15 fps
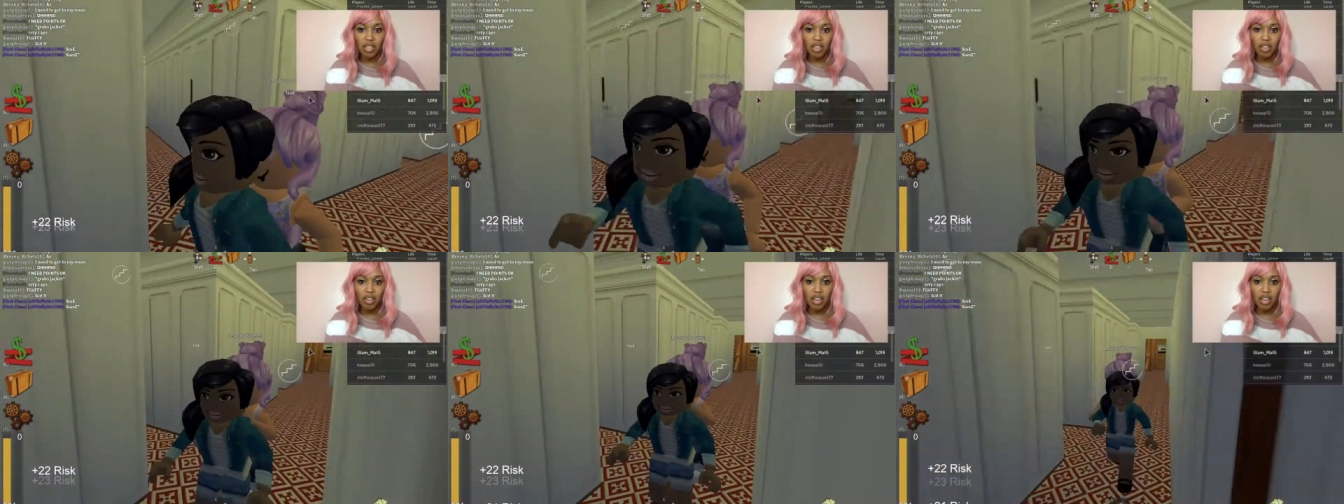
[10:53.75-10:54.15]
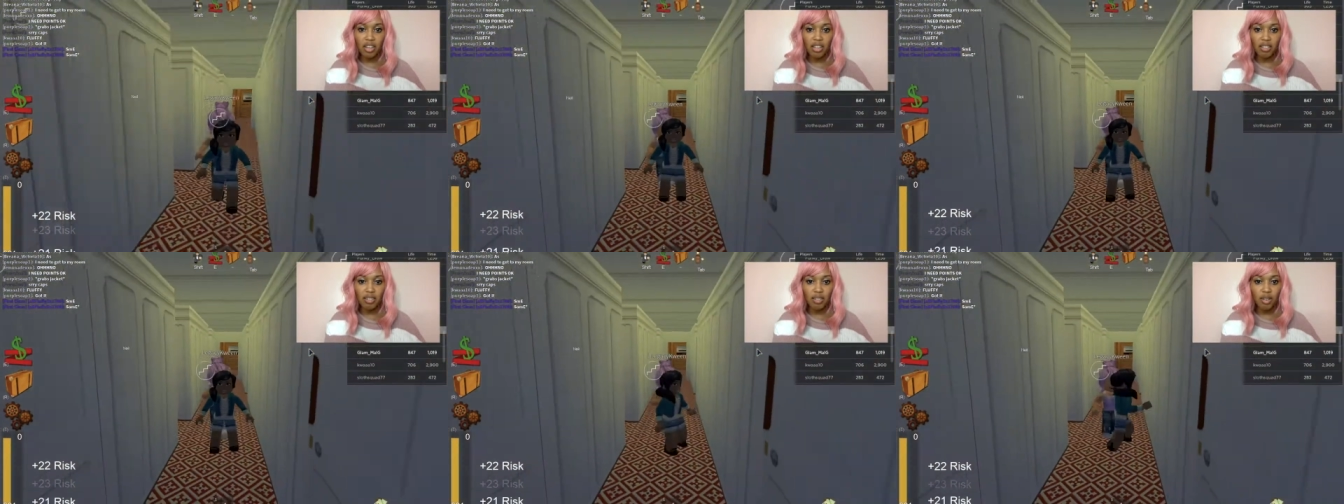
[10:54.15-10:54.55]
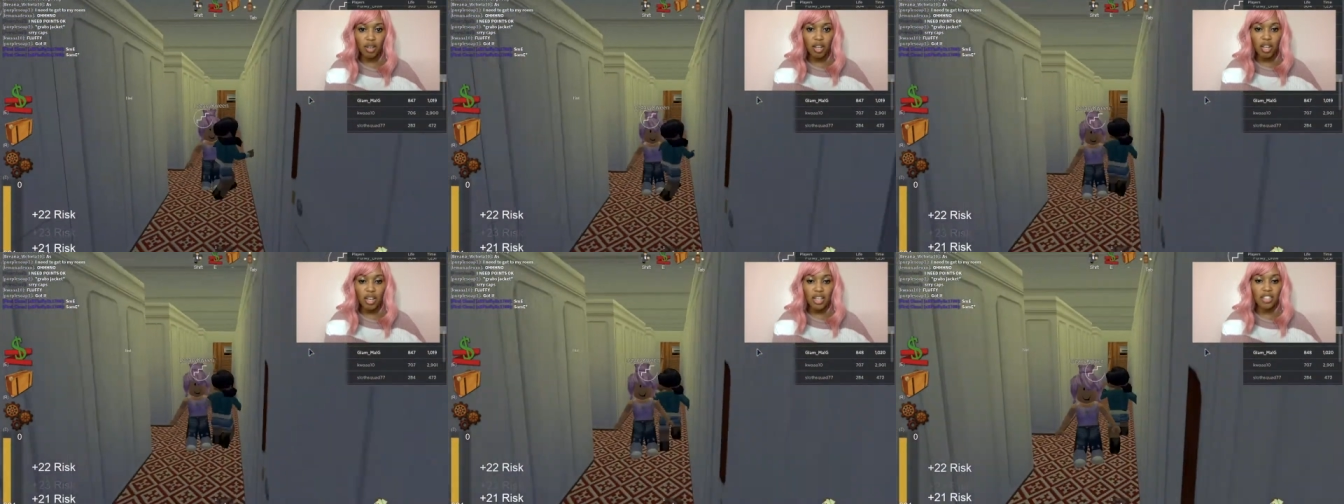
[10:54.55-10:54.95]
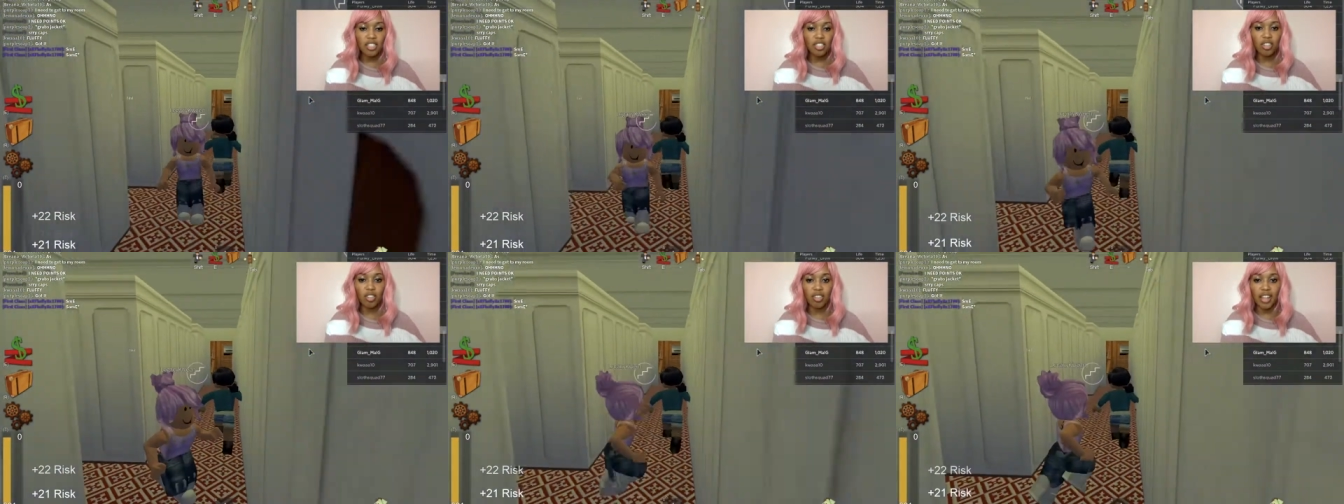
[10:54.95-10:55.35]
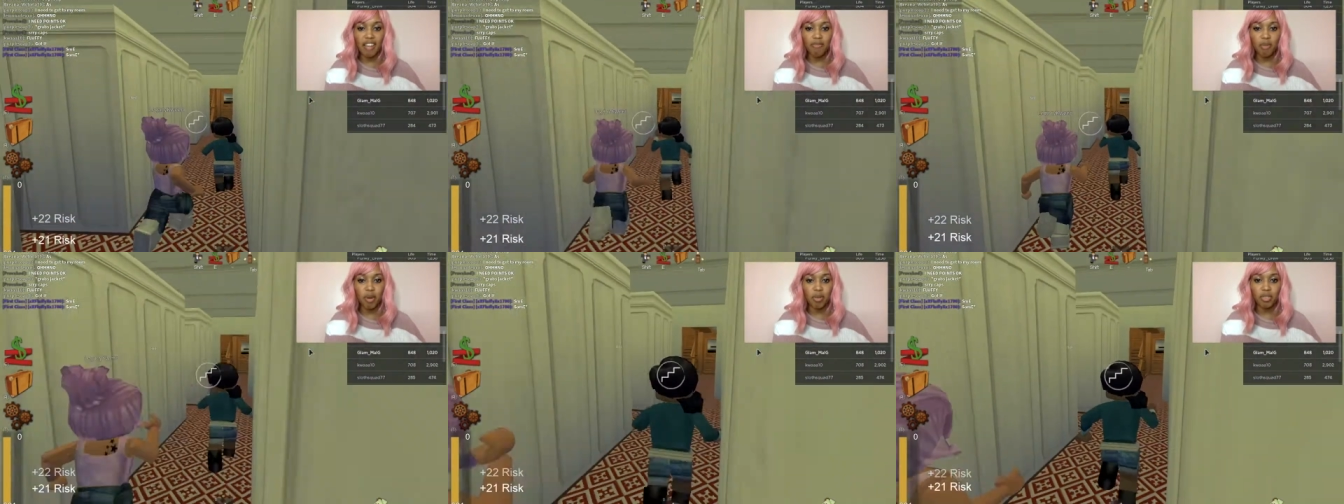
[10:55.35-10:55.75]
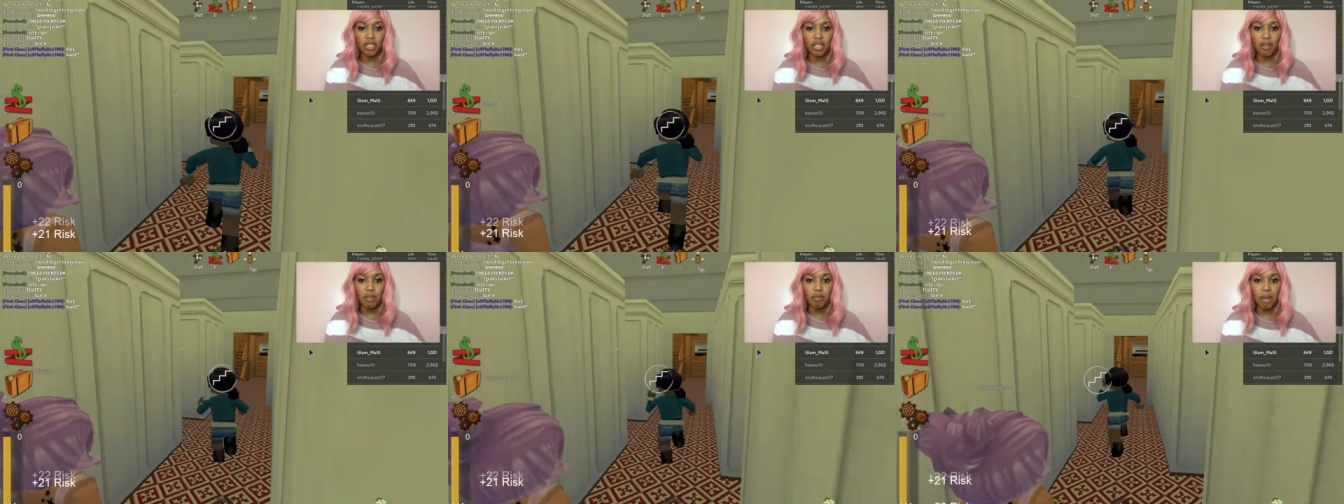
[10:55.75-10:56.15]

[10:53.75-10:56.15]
Okay, let's just go to lifeboats.